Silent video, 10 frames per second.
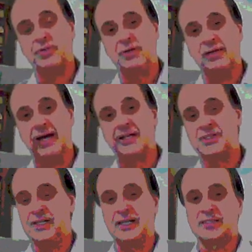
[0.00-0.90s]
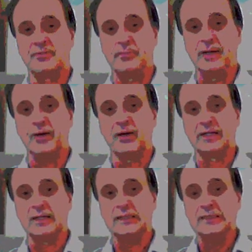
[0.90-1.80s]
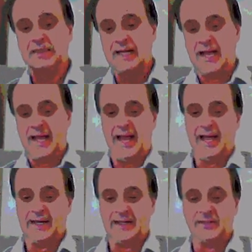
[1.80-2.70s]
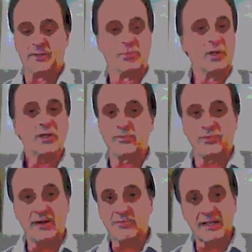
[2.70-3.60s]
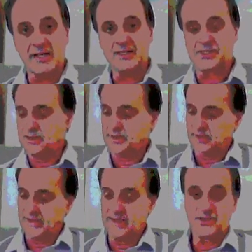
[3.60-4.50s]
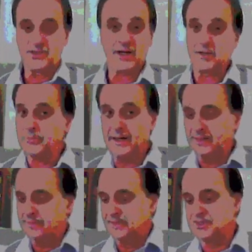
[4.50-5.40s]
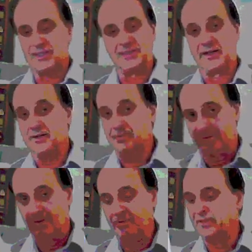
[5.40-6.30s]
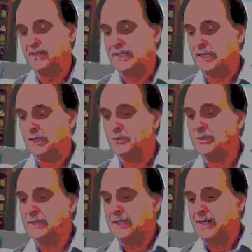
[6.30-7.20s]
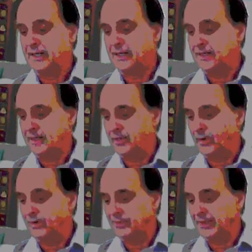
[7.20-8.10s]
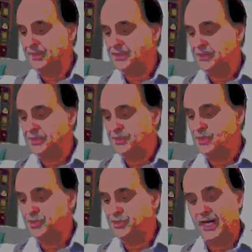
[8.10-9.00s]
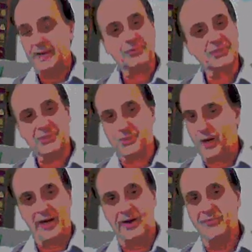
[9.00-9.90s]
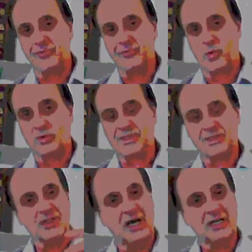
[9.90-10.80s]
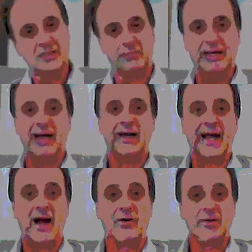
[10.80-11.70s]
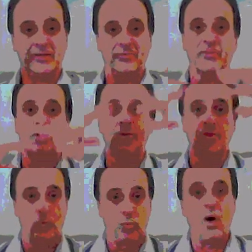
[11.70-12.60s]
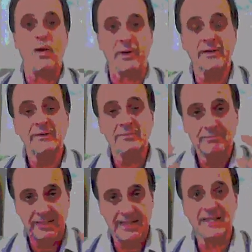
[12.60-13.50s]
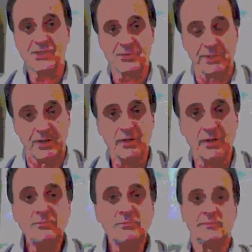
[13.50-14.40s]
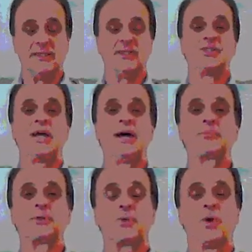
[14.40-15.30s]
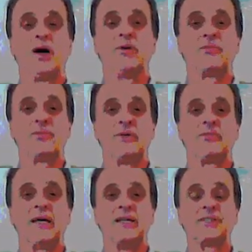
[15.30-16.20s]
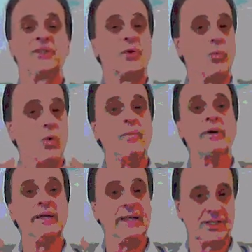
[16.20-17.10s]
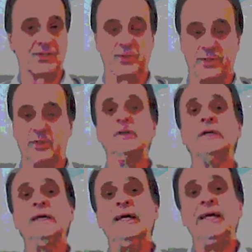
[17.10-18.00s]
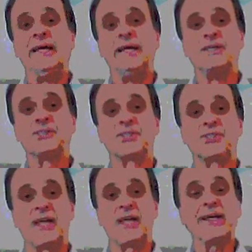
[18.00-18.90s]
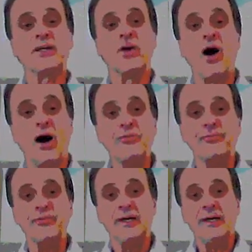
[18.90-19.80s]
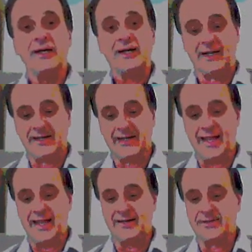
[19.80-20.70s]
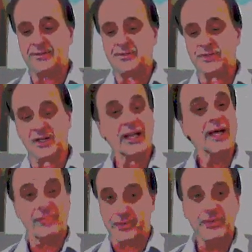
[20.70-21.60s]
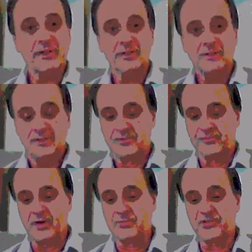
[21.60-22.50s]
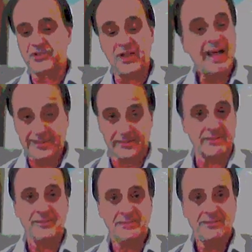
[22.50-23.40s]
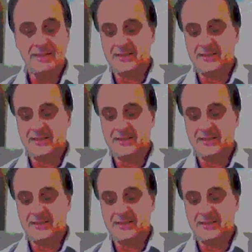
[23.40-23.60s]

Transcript: United States of America, and in the book of Revelation, they talk about this in their little video in Revelation chapter 12. Of course, it talks about how the woman Israel, in chapter 12 of Revelation, the woman Israel is taken off and delivered from Satan